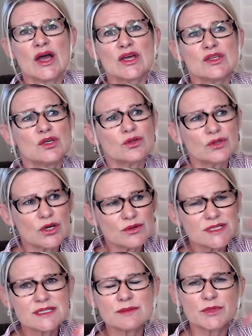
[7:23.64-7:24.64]
You'll notice
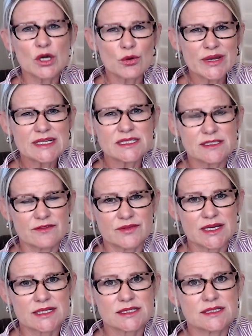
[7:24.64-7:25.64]
some
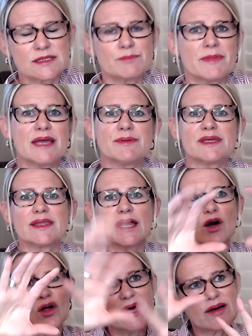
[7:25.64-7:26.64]
cohesiveness. Maybe they all
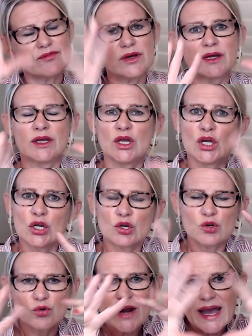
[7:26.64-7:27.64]
have
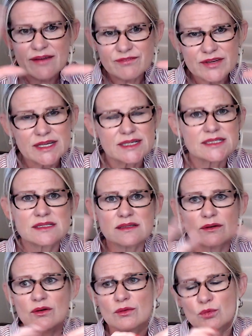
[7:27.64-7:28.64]
graphics,
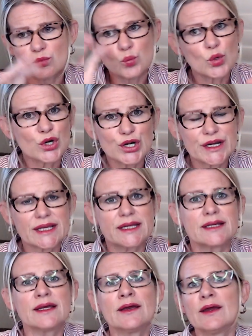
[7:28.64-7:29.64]

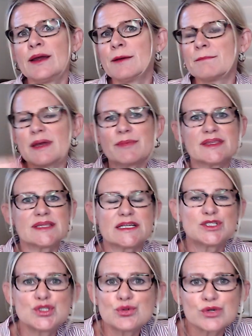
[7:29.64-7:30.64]
wording, maybe they
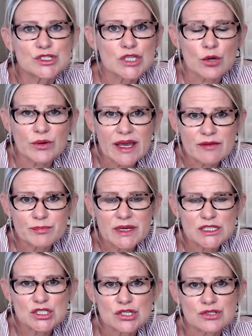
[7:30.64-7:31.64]
do or don't have
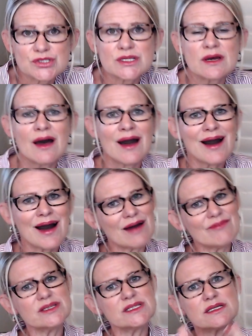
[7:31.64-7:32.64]
pictures.
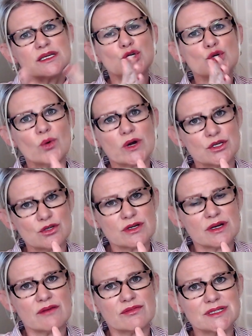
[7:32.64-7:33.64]
Obviously, you want your
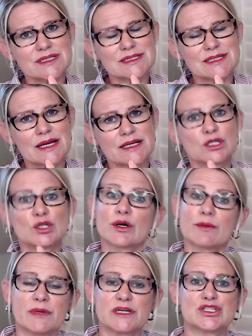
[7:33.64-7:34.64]
cover design to look
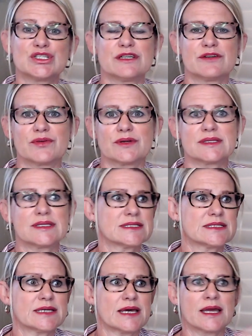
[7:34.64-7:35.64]
much different than,
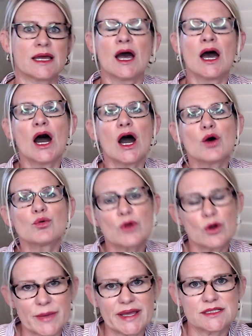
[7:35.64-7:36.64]
say, a
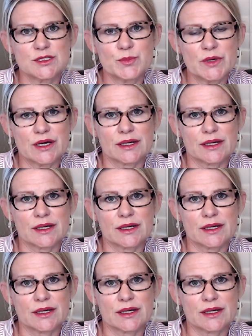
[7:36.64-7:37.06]
romance book.